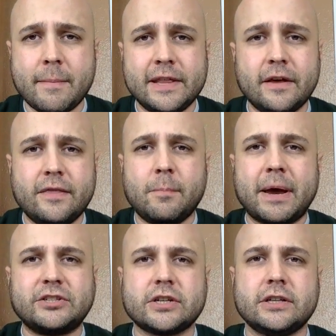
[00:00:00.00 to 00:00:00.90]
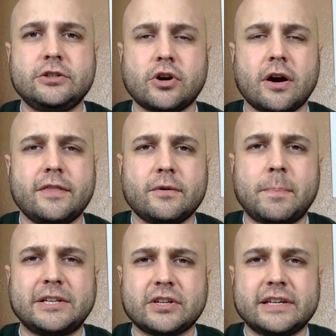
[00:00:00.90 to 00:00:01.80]
I mean, they're basically tar- they're
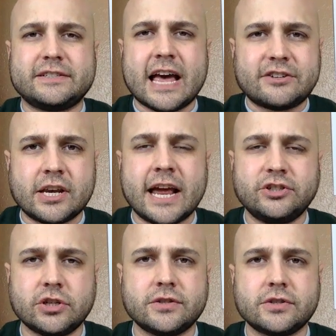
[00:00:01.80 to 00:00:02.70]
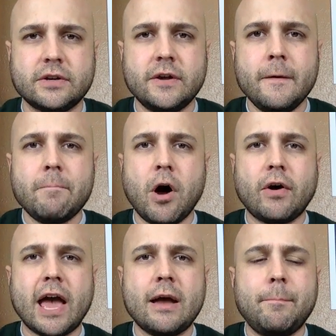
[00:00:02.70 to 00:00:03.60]
basically assassinations.
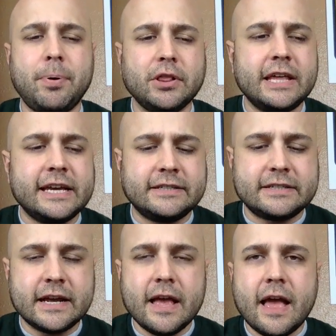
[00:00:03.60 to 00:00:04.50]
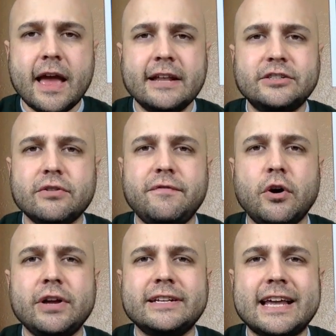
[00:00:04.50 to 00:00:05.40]
Okay, police and
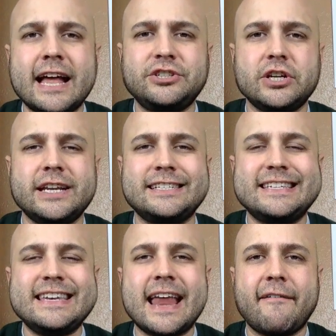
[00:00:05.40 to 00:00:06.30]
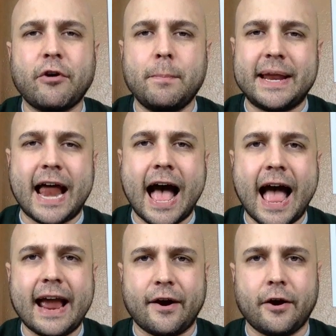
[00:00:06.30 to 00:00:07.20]
civilian tension has never been
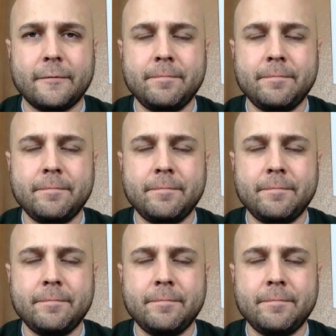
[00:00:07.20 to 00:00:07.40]
higher.